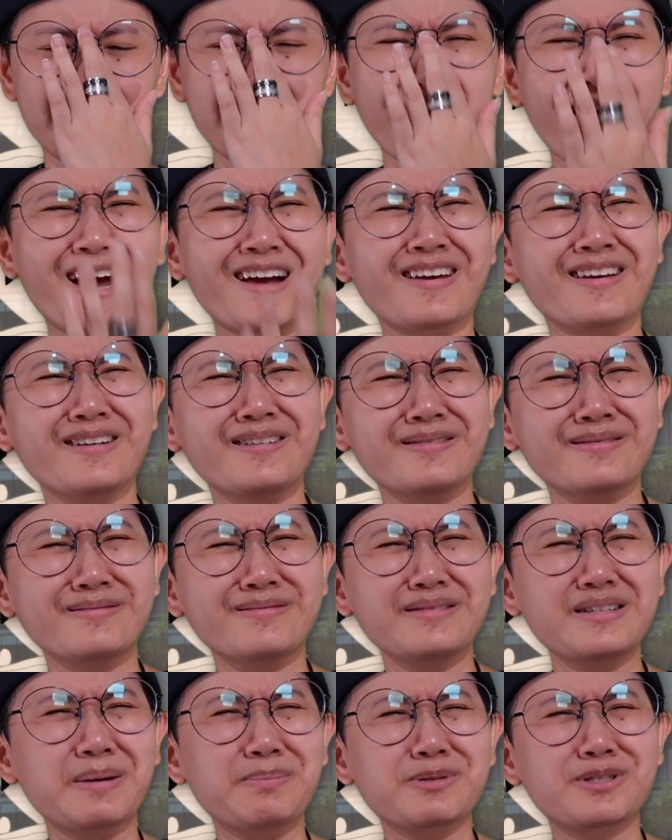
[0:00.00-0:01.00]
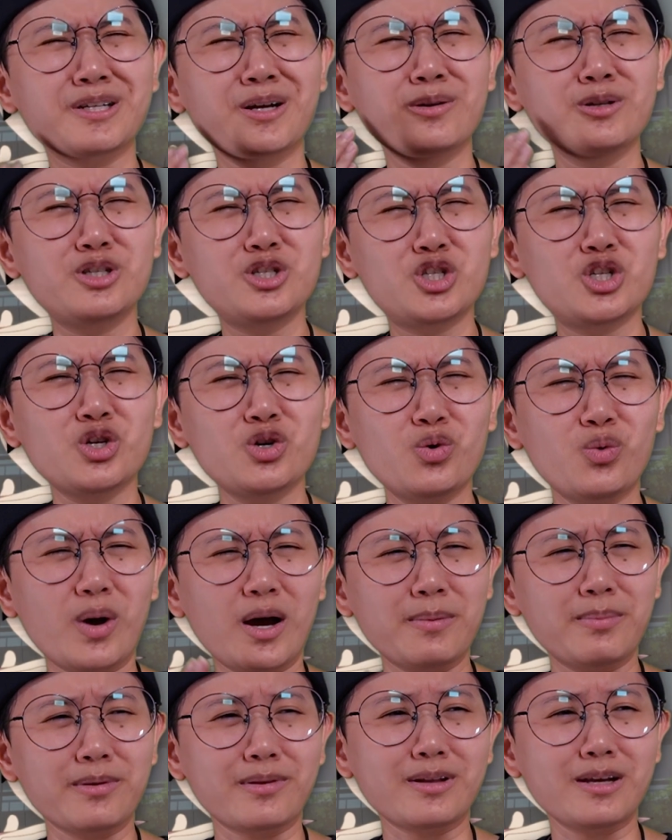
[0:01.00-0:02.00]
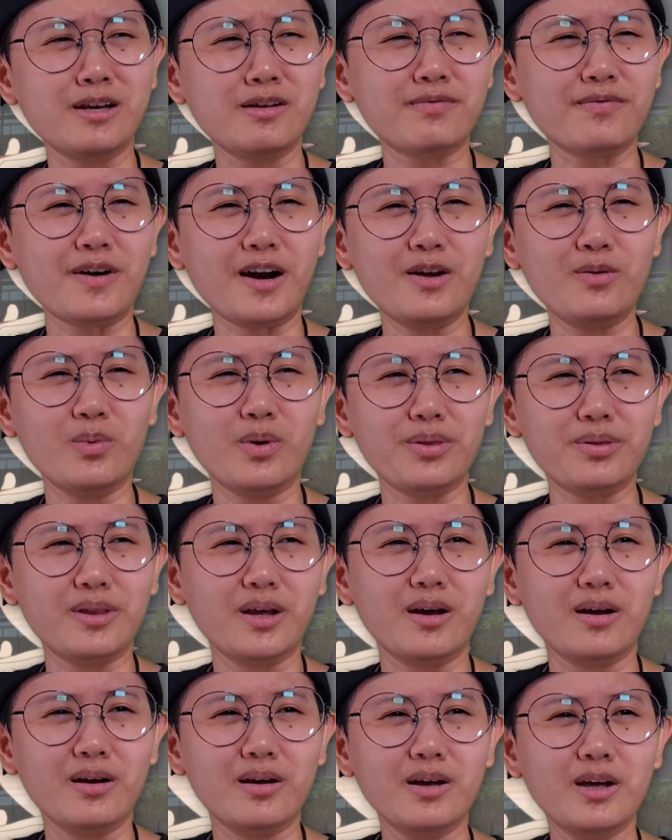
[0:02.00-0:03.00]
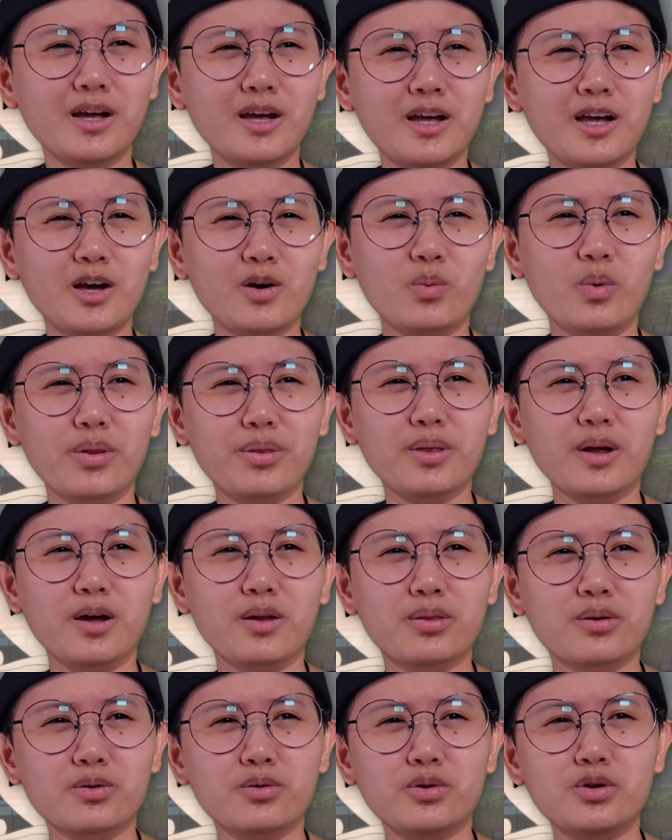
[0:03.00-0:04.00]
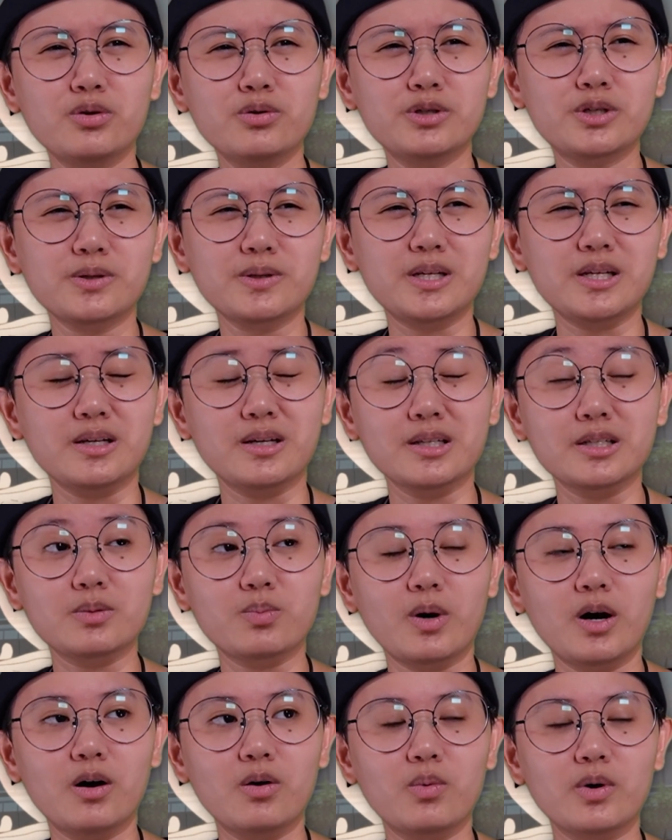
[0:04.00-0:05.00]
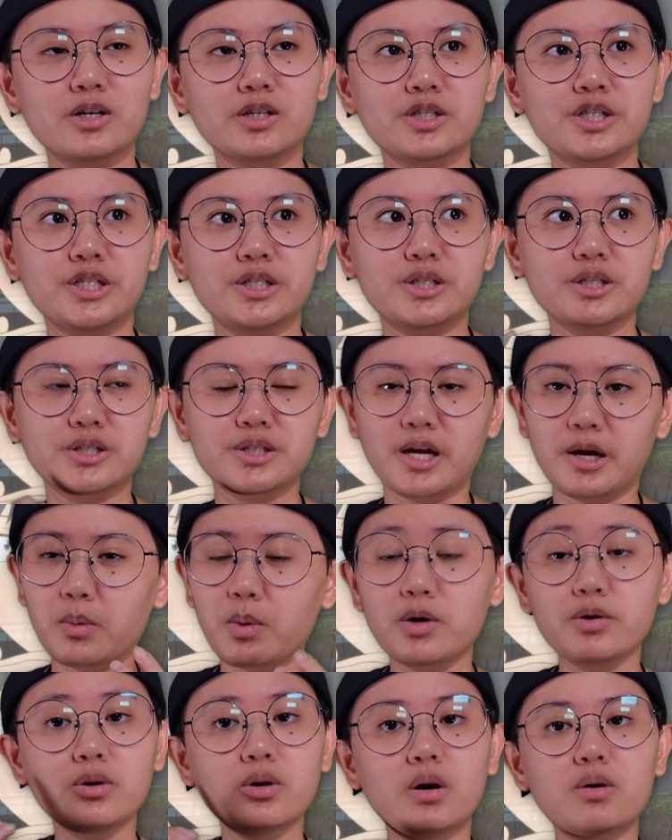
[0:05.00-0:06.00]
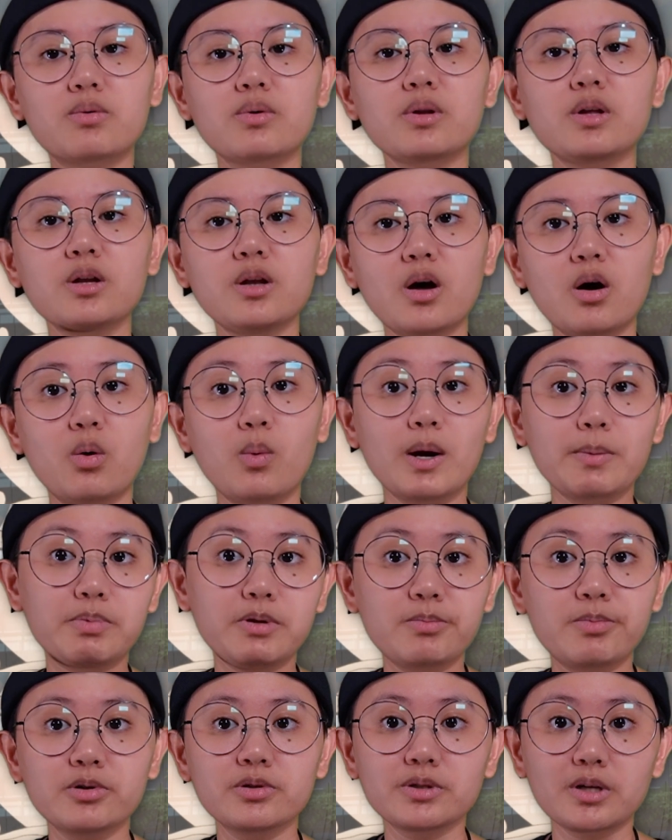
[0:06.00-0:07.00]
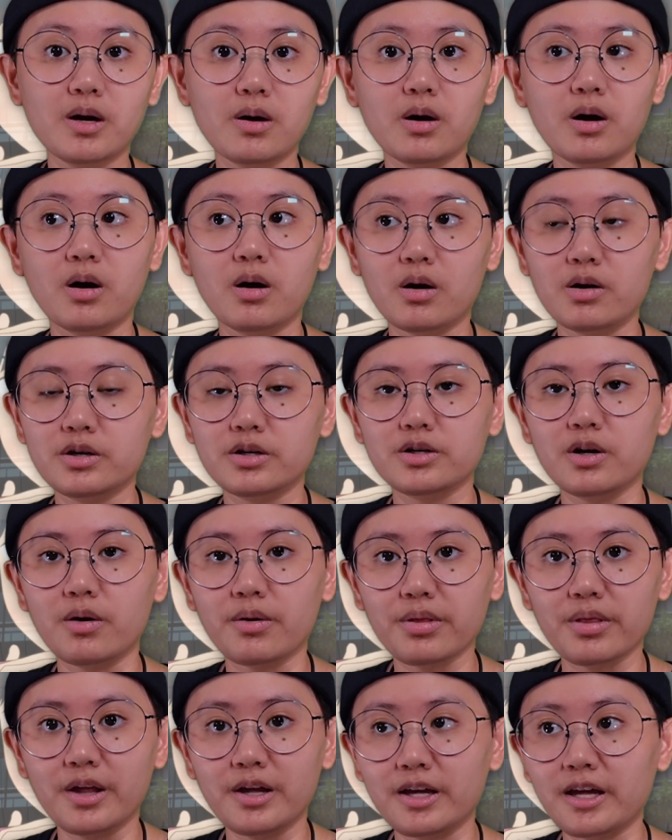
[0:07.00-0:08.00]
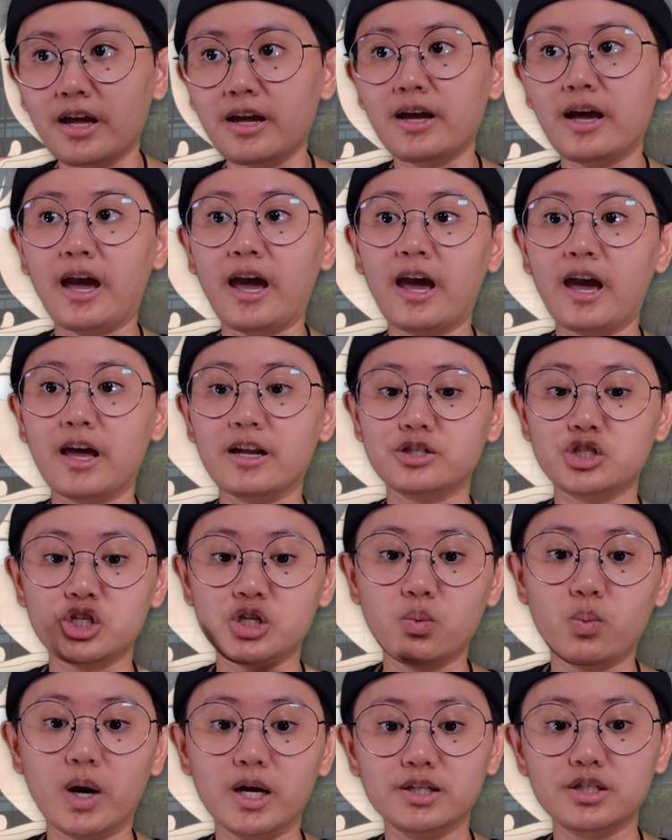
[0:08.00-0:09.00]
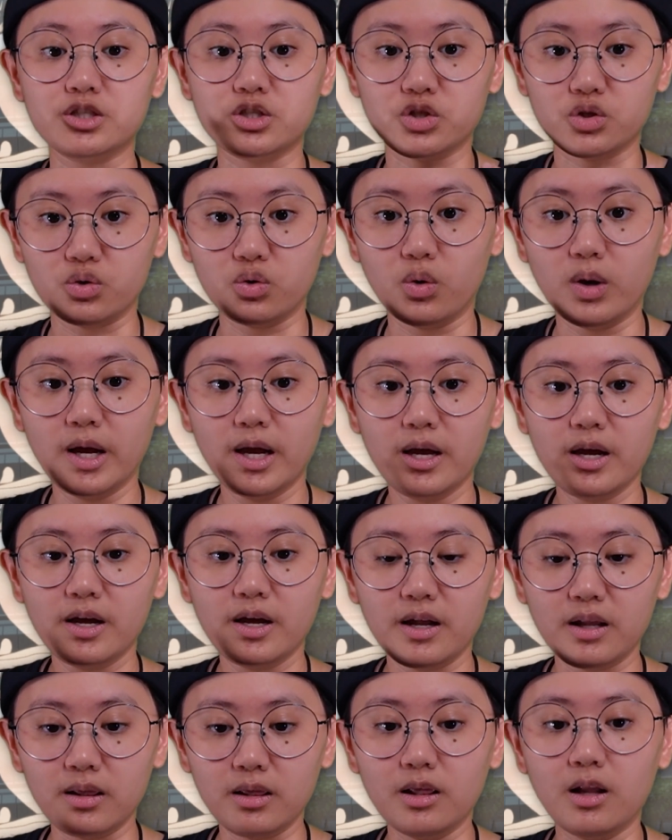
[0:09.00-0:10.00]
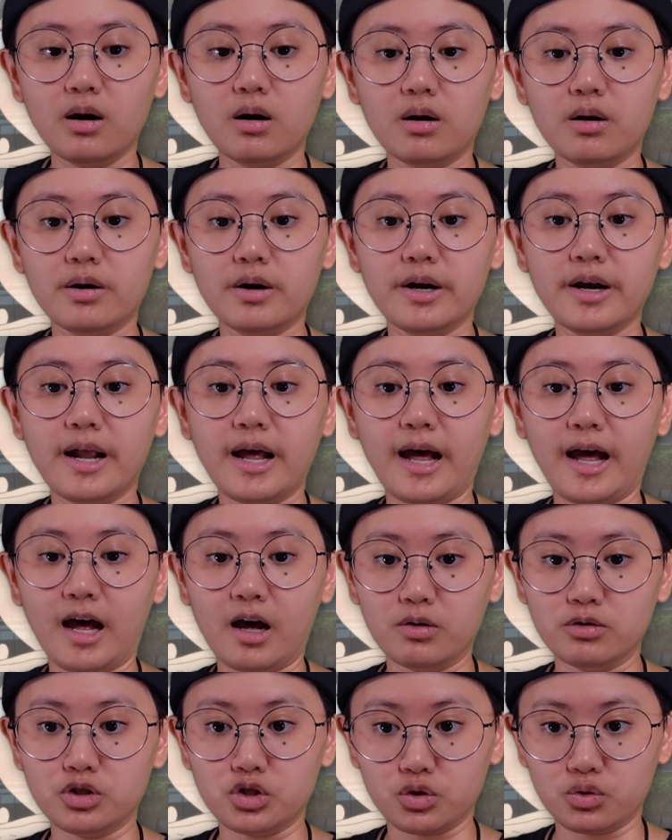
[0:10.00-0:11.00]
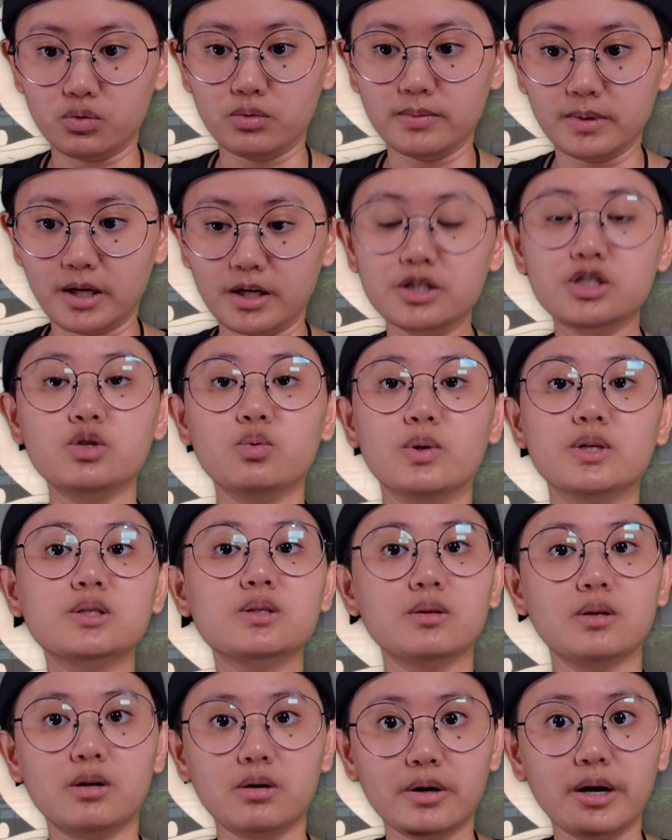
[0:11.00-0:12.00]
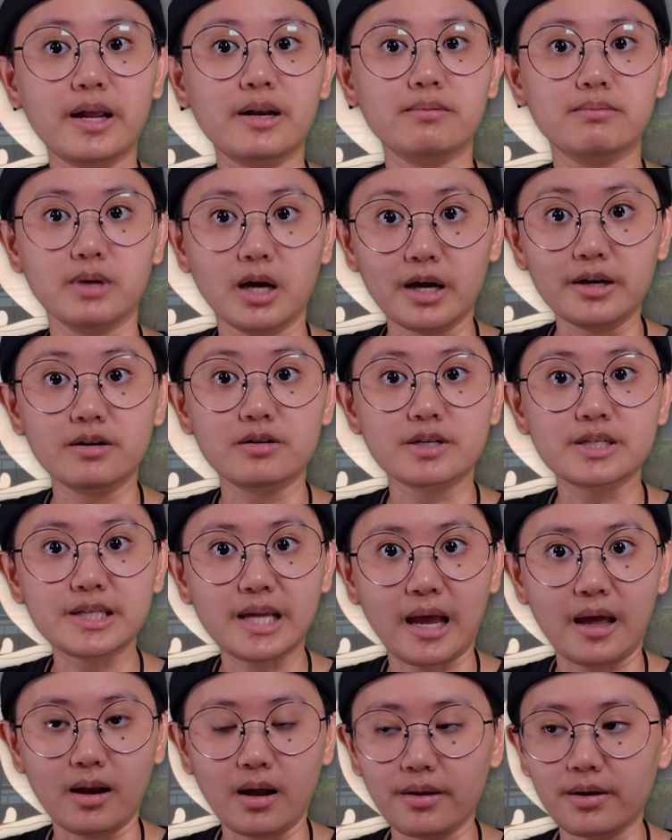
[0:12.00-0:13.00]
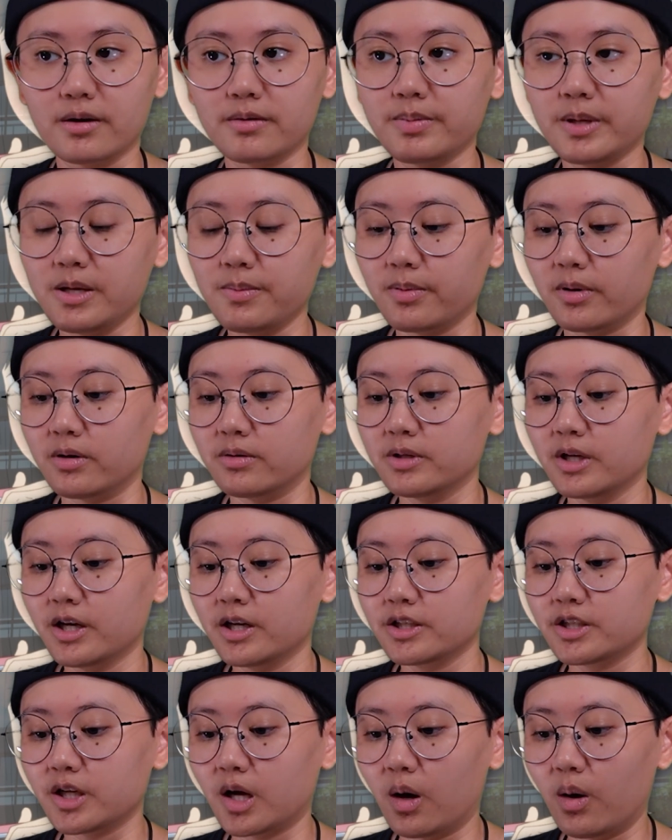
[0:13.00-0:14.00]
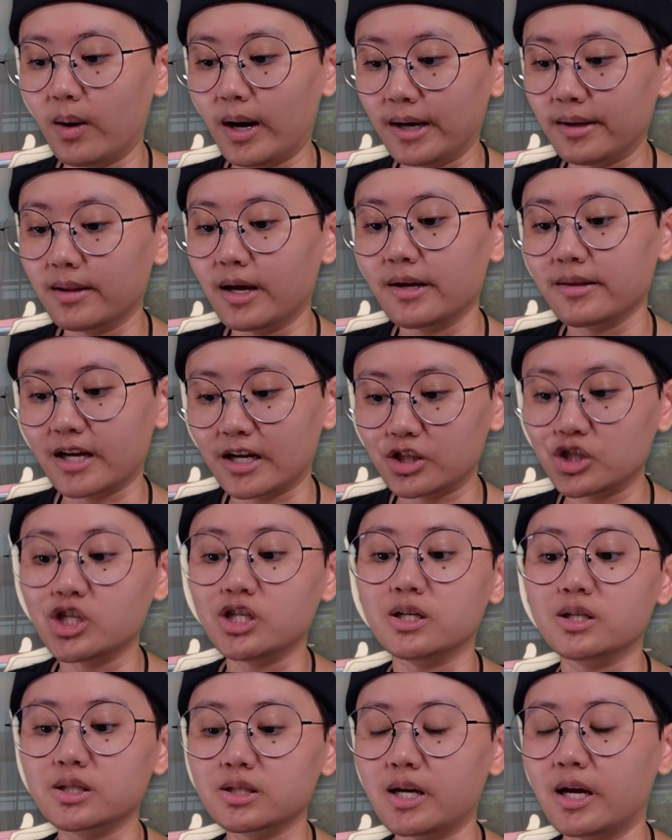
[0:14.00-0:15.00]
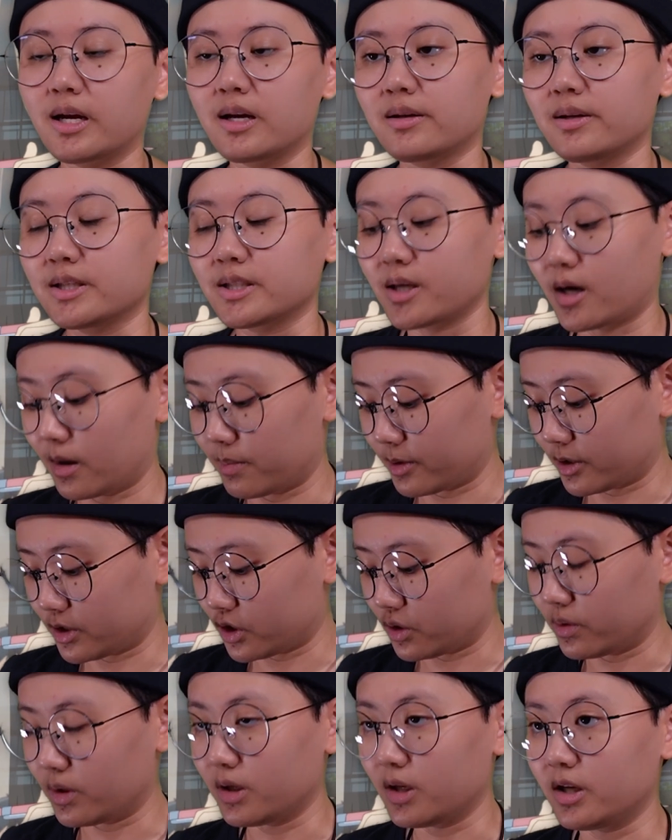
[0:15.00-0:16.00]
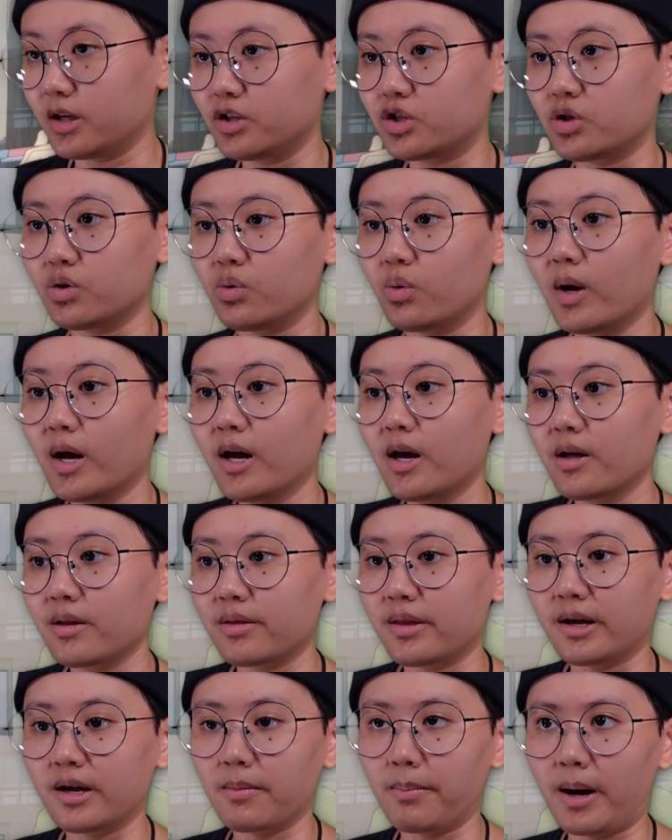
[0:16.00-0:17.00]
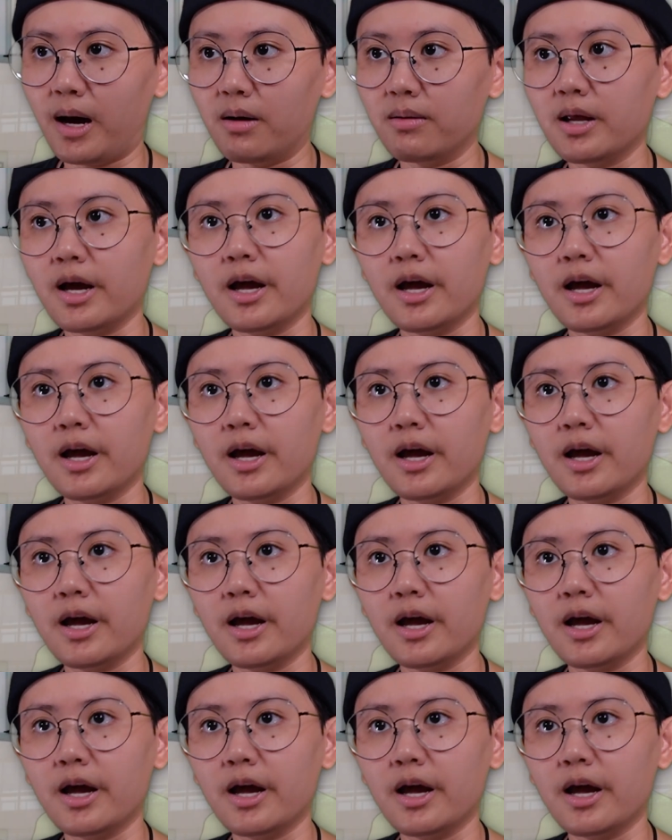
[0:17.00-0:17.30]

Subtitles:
back in episode 2, I believe, right? Through Yuzuki as well, where she's just like, well, you don't really know what people are thinking, and she wants to learn and understand other people. So I like that she is taking this opportunity to think about,